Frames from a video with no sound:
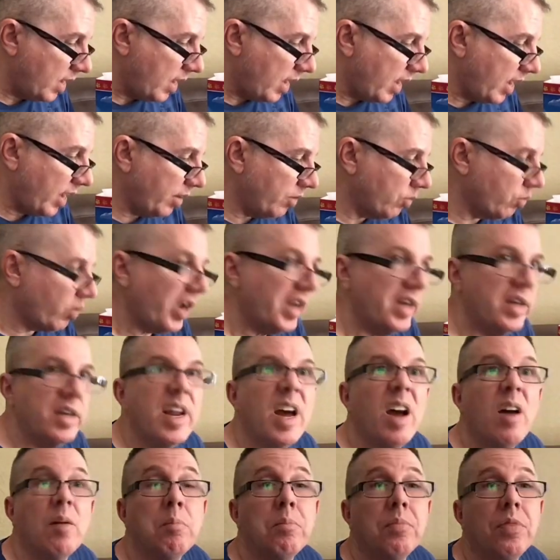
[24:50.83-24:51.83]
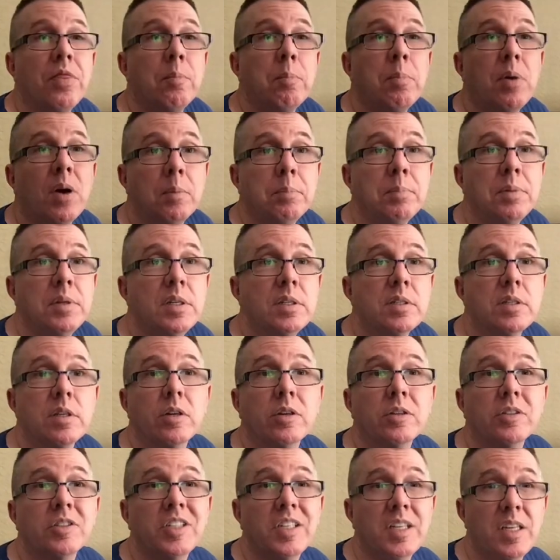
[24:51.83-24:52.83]
And right now, the puppies,
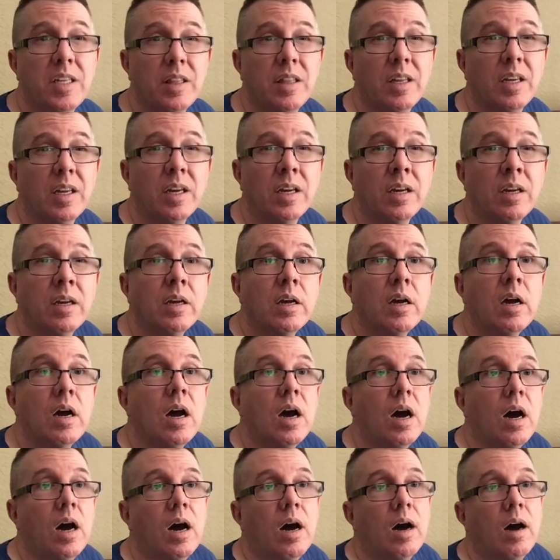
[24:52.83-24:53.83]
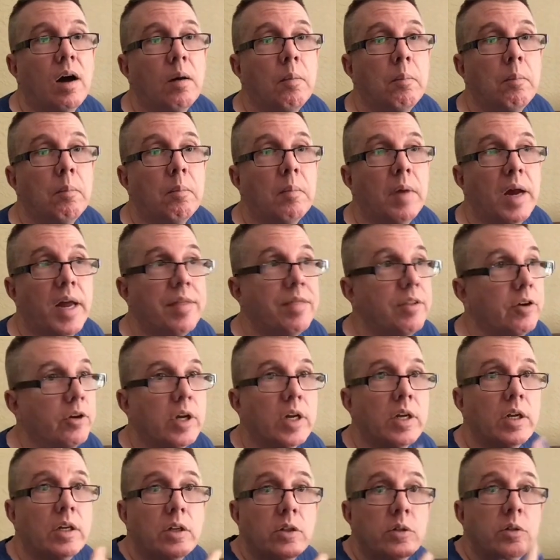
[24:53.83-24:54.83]
they're teething. And they're
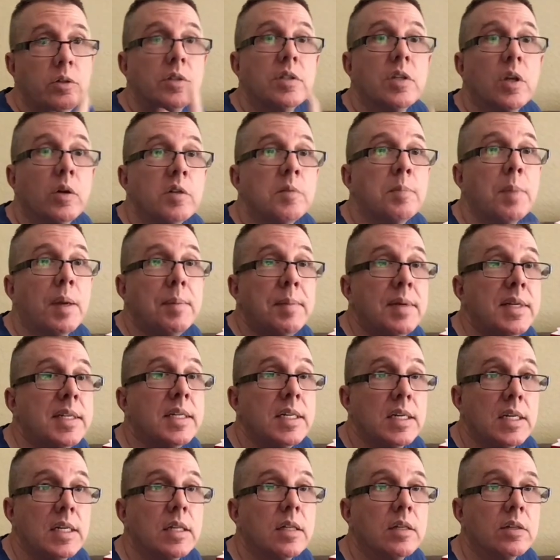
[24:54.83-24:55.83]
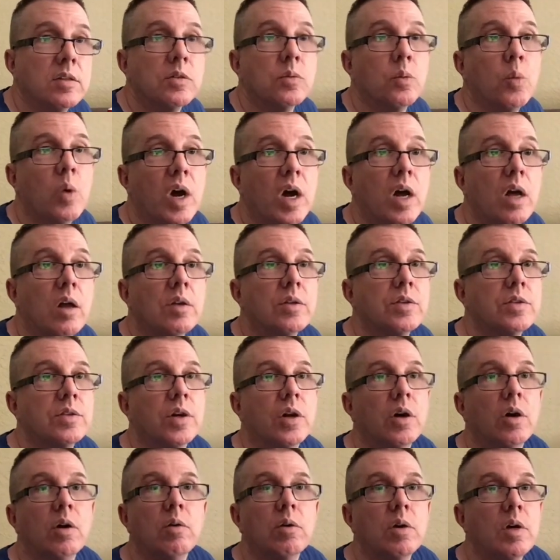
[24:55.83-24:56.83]
gonna lose those baby teeth as well.
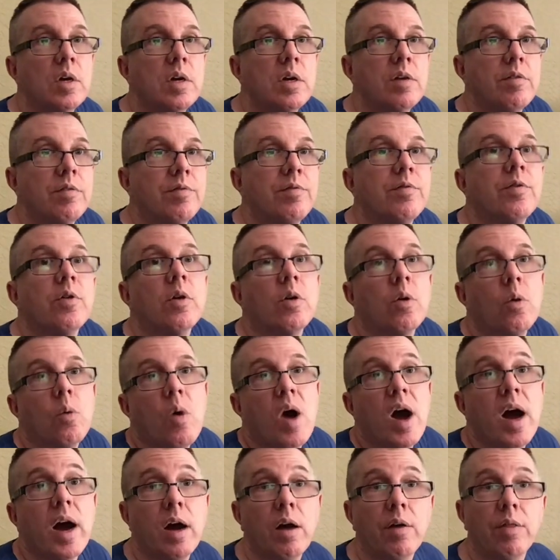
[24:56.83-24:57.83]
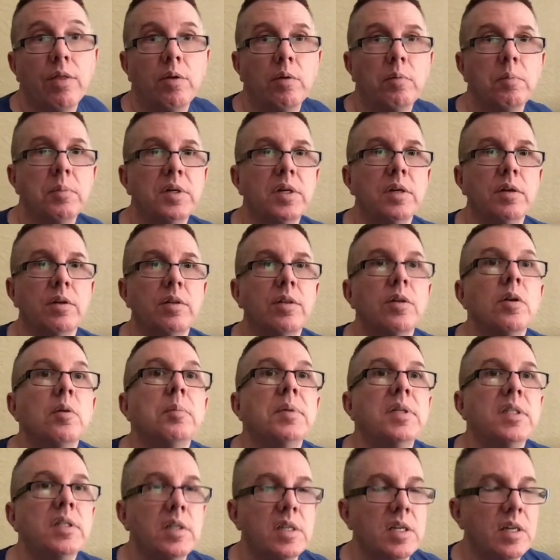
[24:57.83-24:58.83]
So for a while they'll
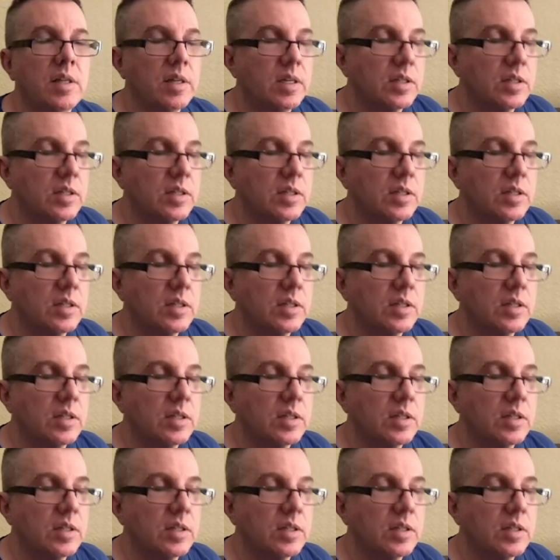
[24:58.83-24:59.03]
be teething.